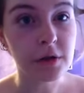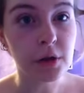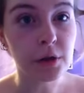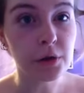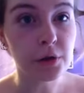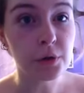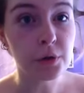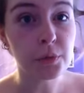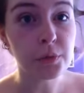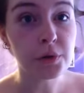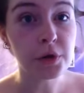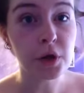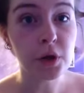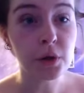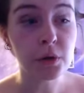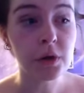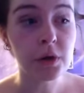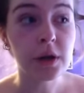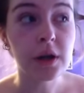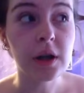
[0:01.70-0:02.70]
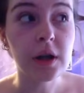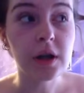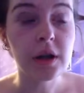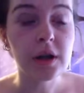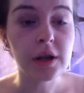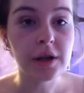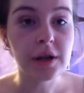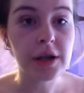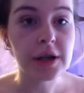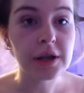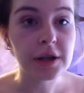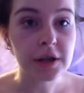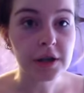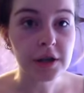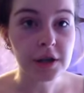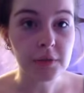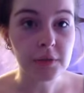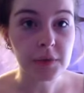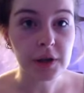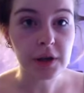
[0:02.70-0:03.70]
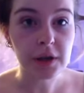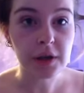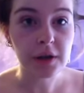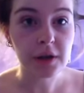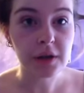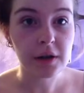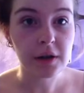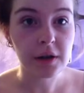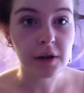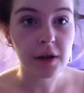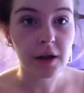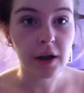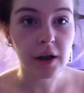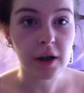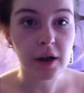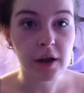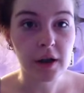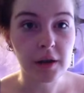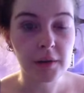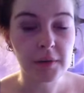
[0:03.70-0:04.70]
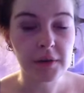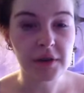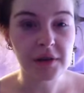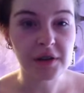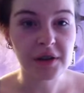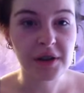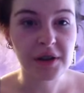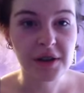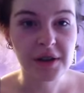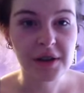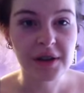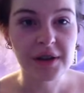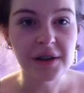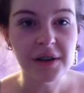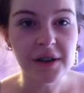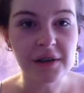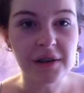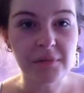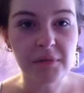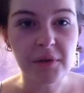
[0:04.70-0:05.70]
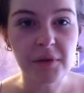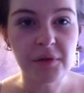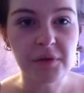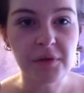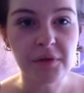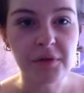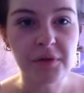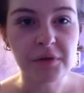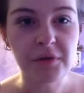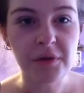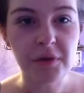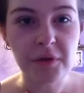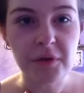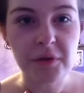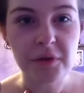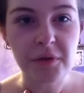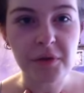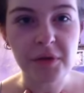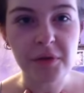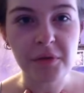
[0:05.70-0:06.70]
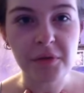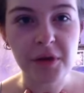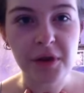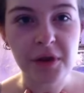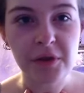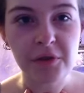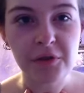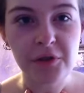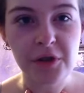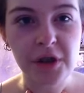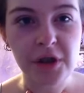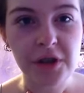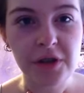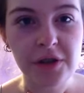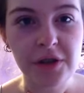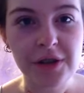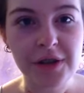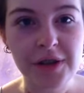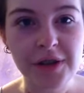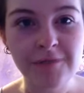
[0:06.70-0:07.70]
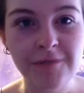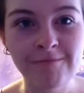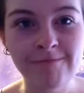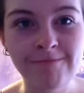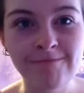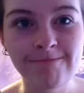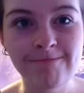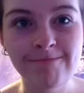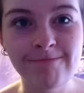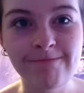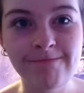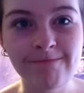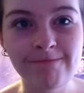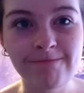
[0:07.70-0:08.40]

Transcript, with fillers: YouTube. So this is going to be, oh my god, uh, my fridge just made a really funny noise. Hmm.